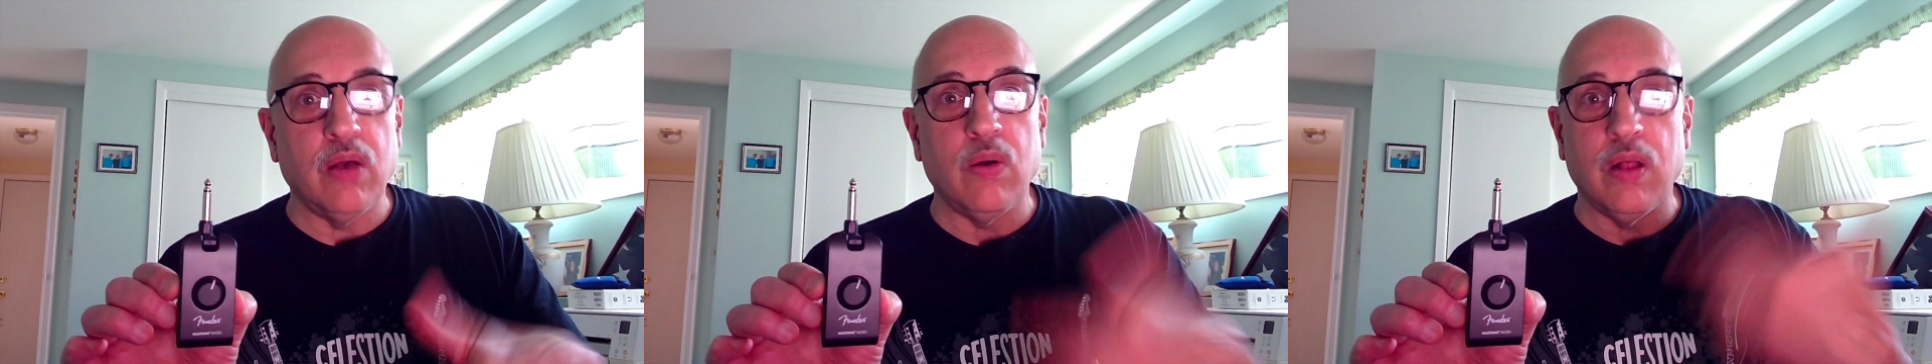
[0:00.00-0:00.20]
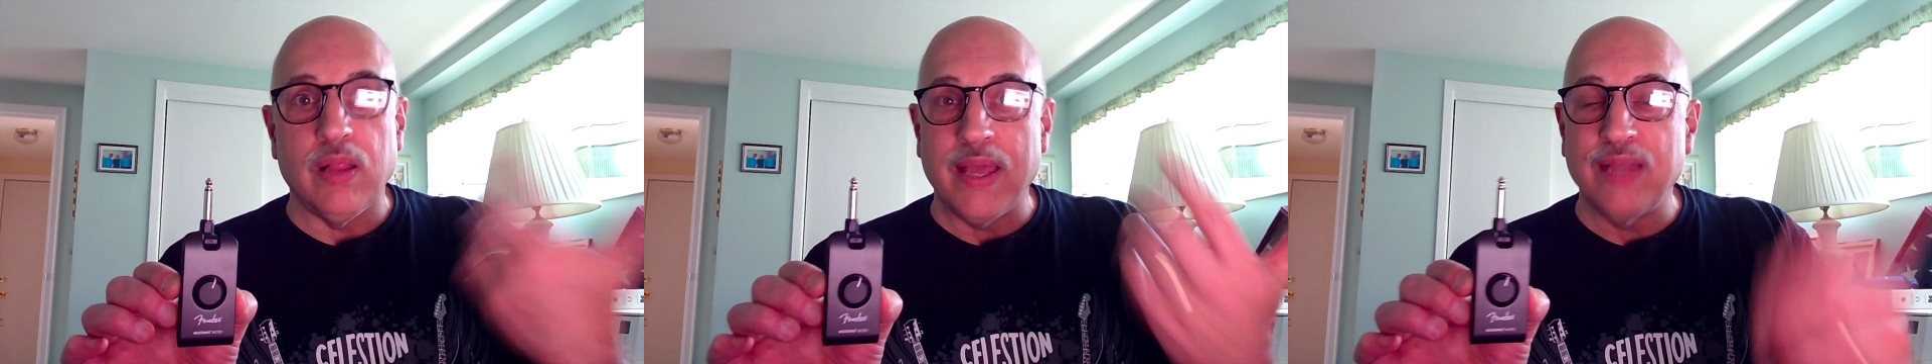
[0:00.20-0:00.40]

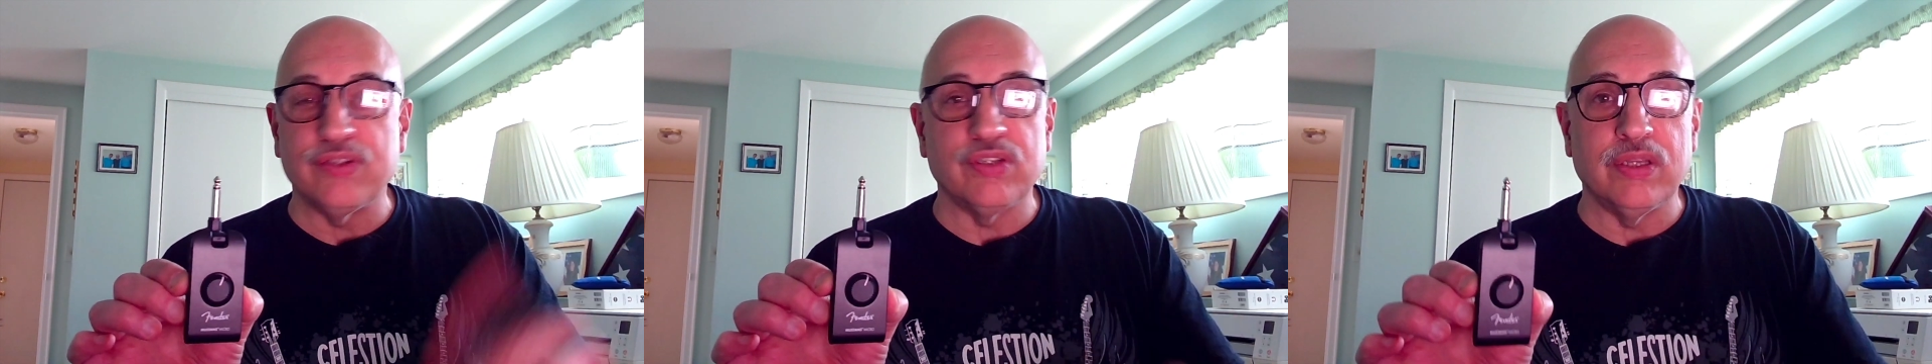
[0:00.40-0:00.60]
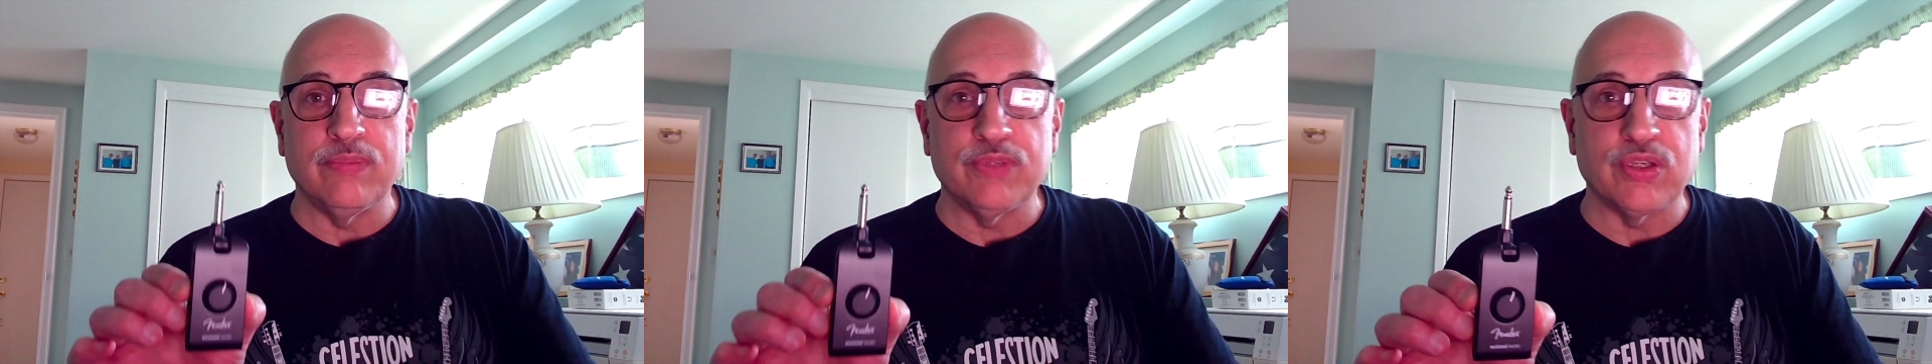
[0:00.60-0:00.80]
I'll answer
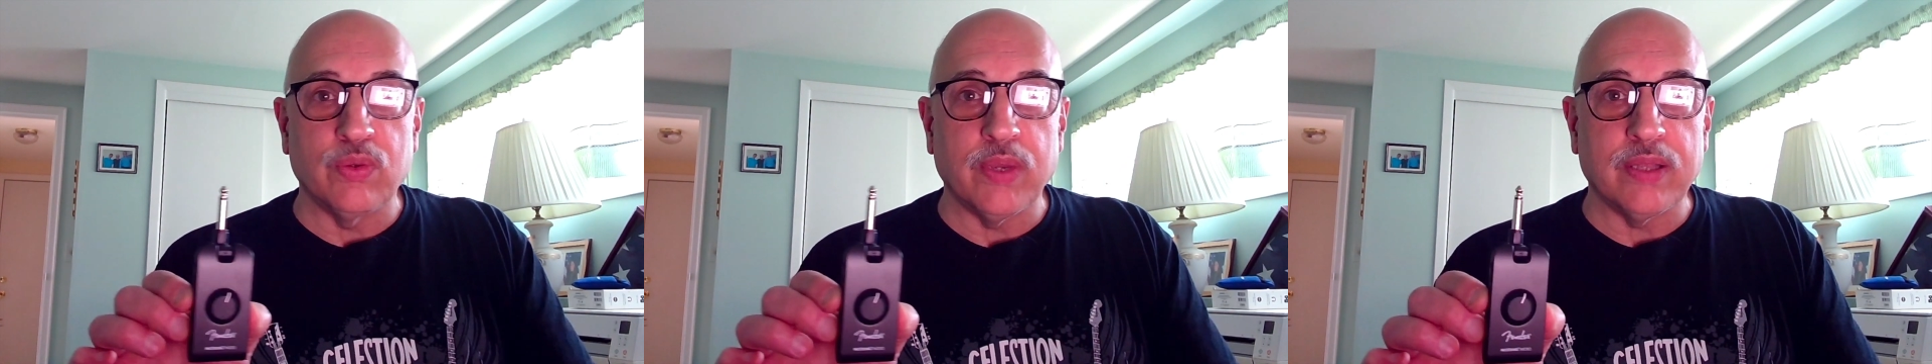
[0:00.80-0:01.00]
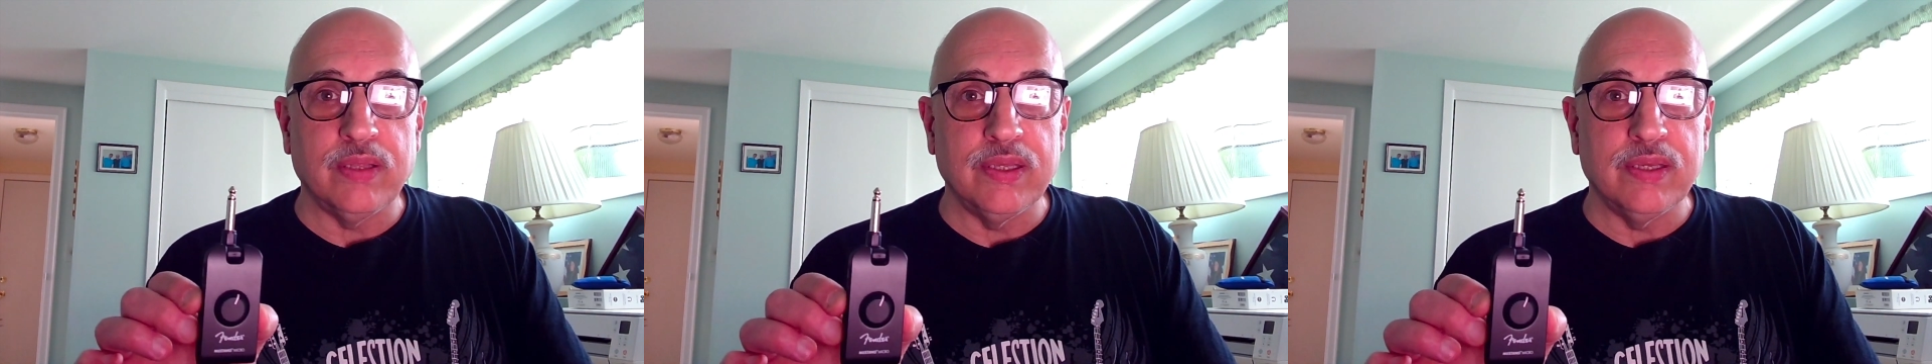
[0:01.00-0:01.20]
them as
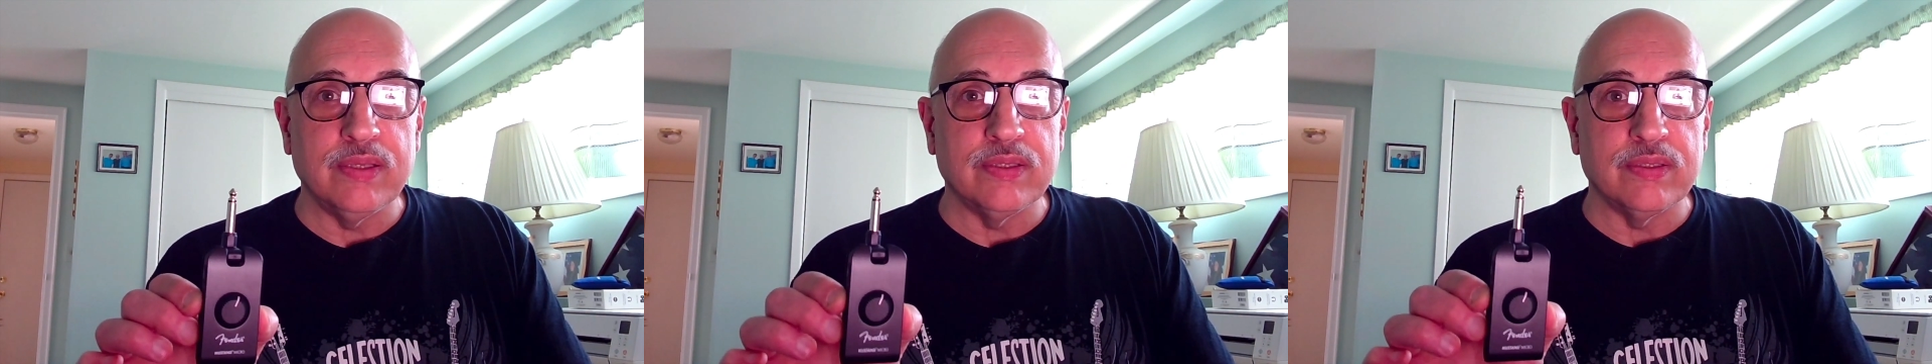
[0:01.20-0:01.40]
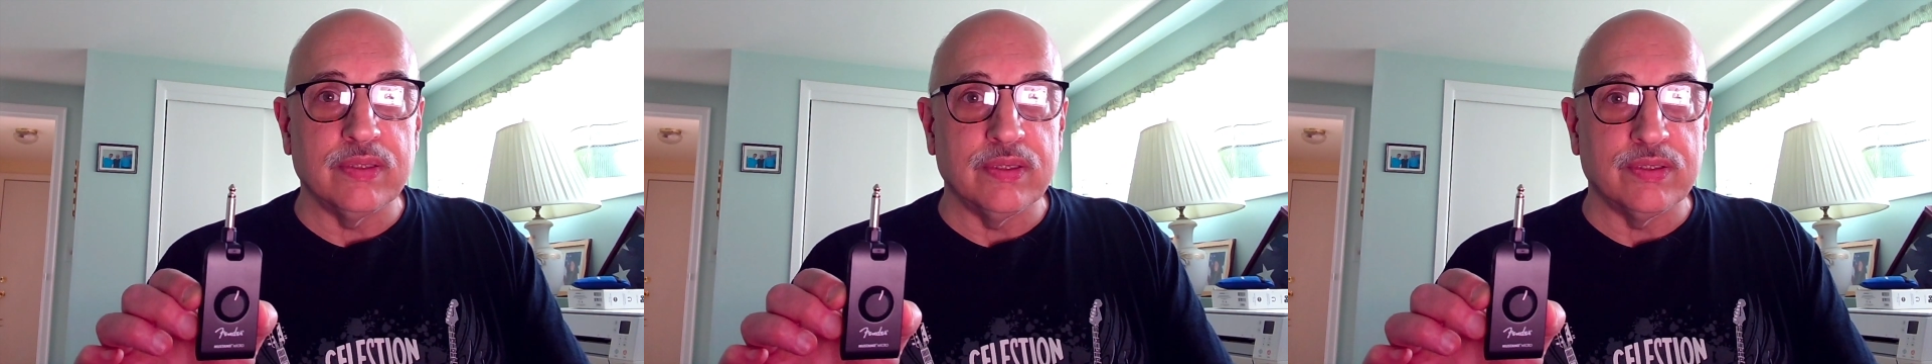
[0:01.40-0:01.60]
quickly
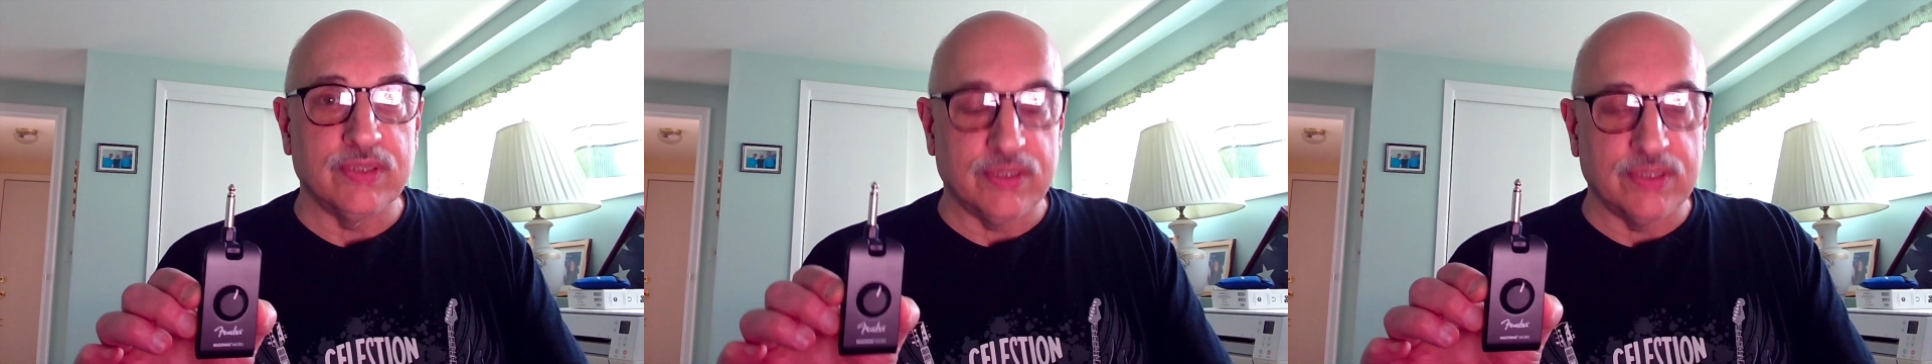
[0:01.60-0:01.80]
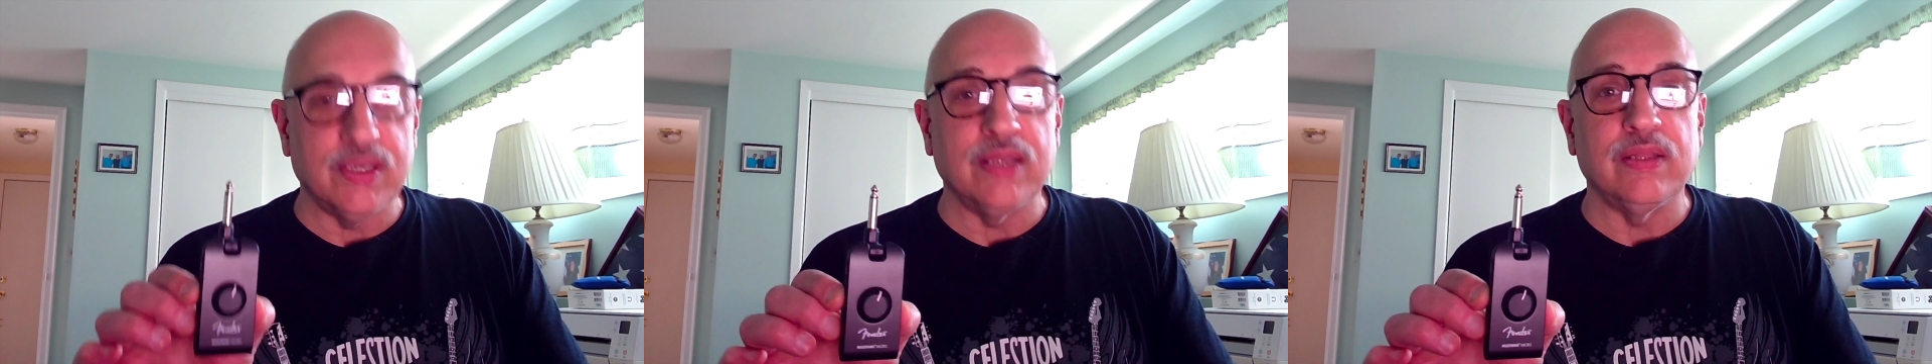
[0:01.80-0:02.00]
and as
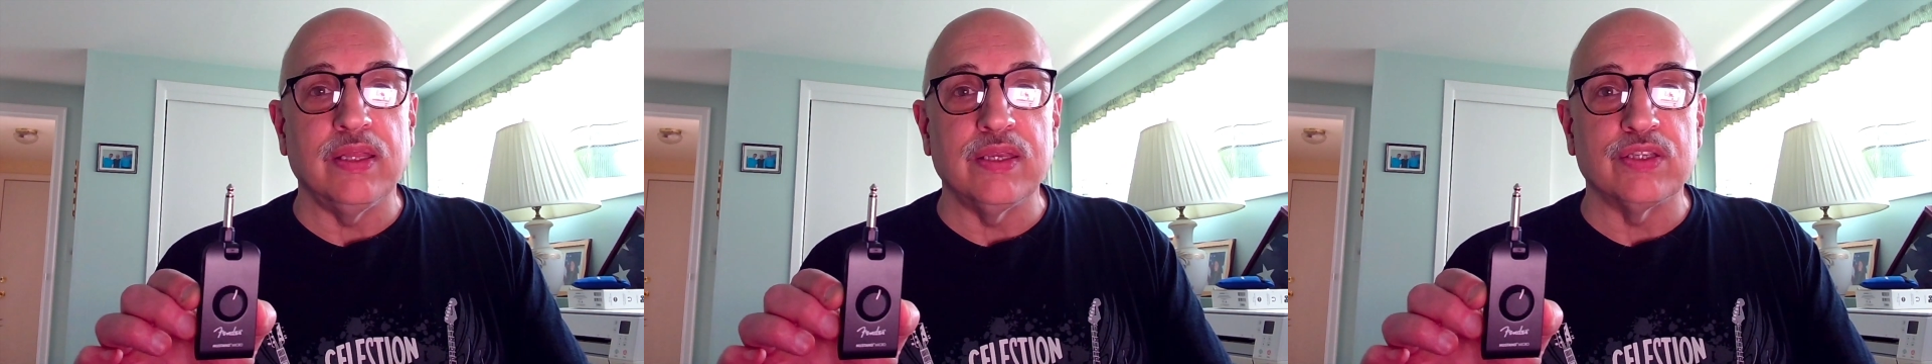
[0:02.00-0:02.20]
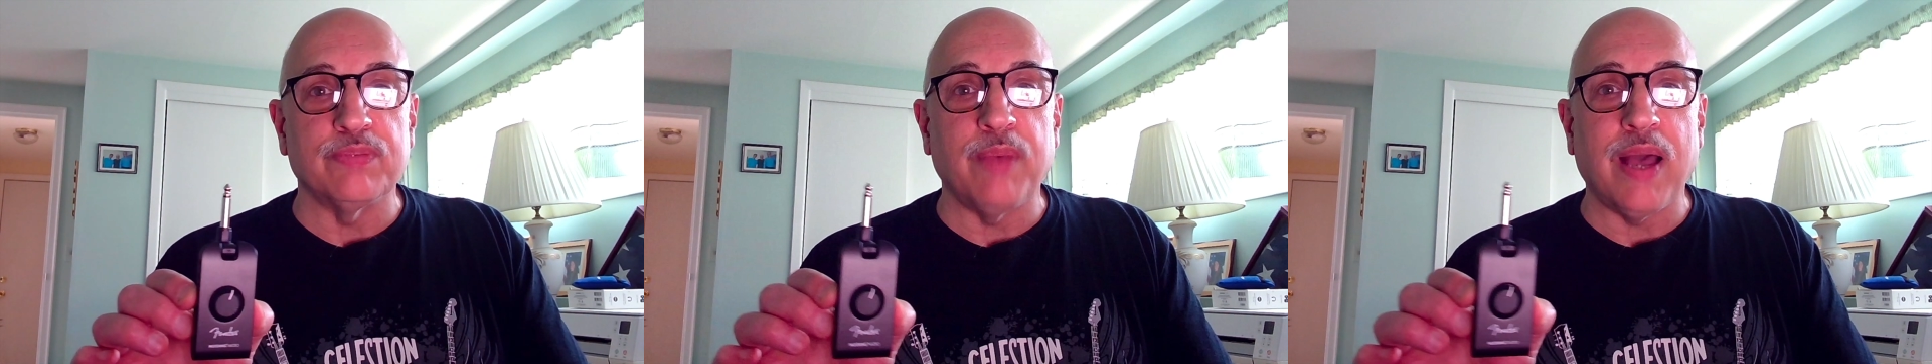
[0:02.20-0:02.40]
succinctly
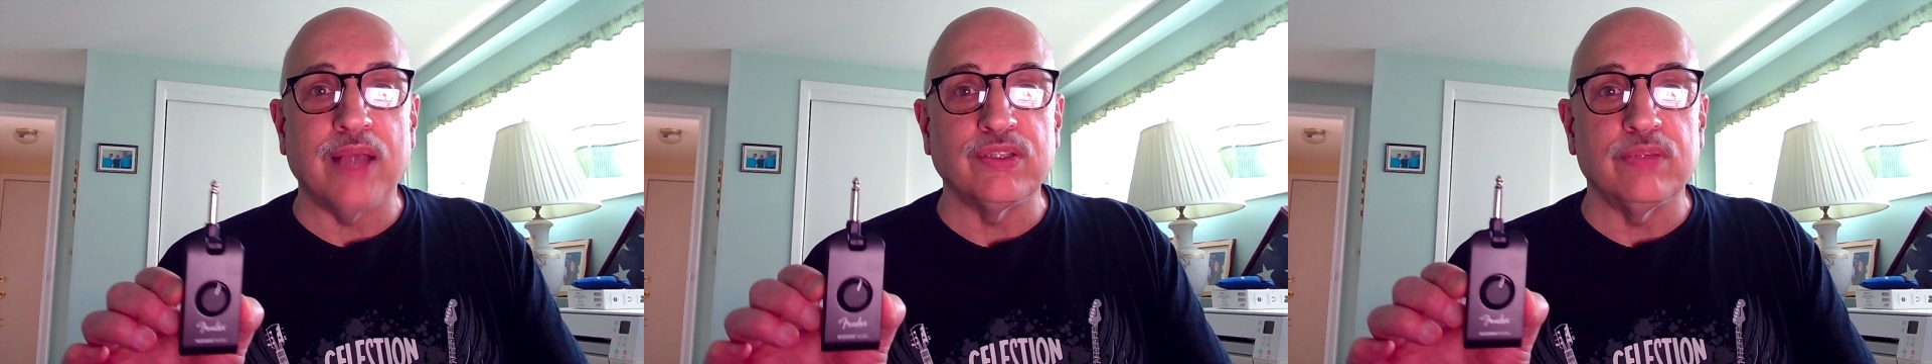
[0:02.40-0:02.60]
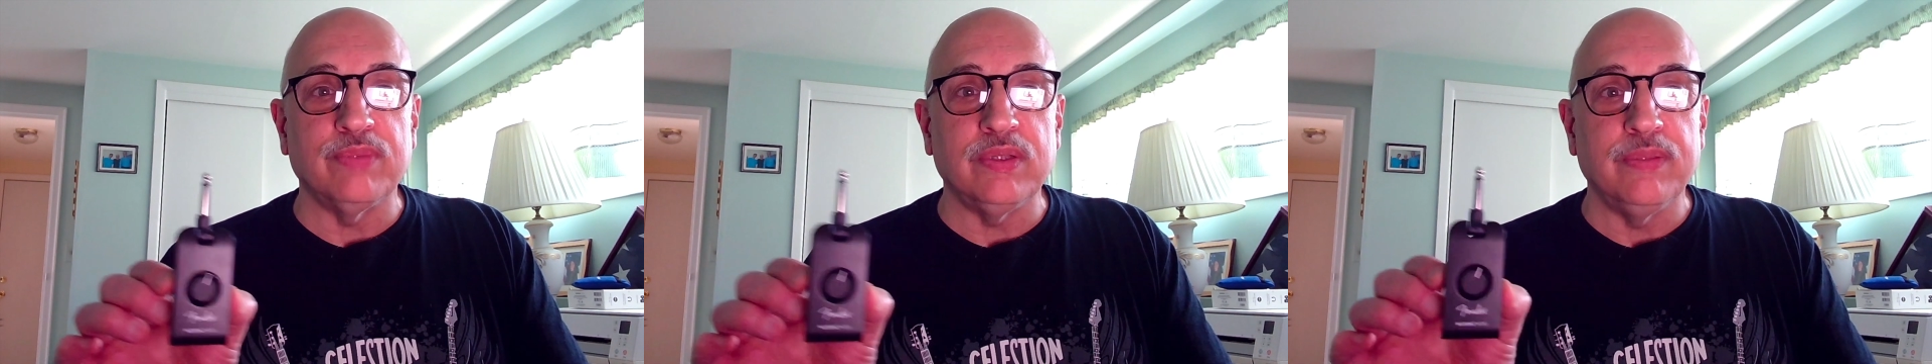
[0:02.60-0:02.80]
as
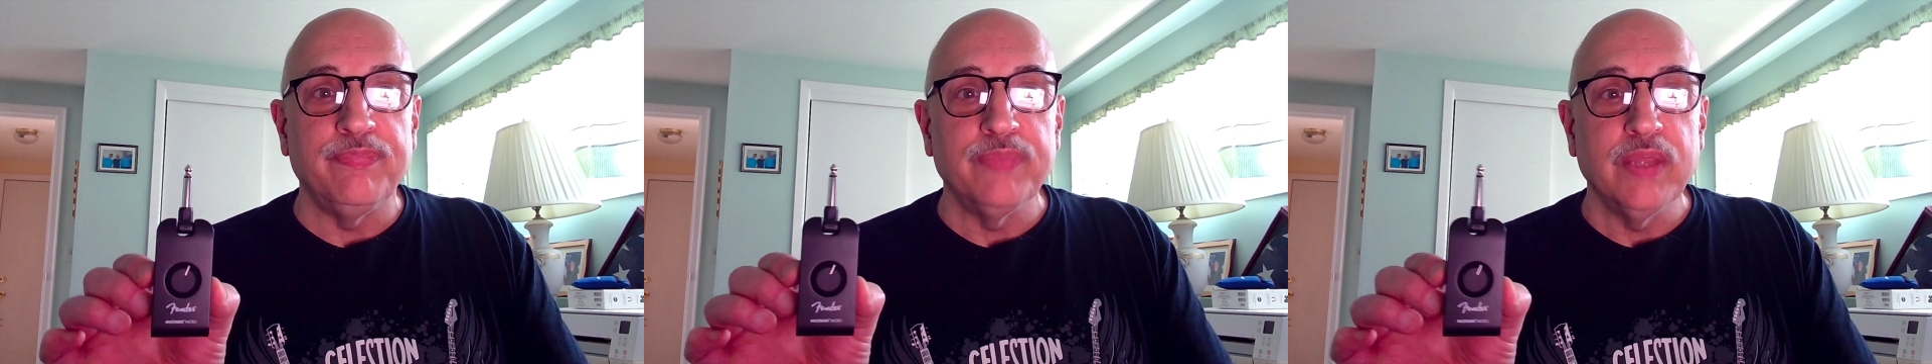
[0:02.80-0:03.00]
possible.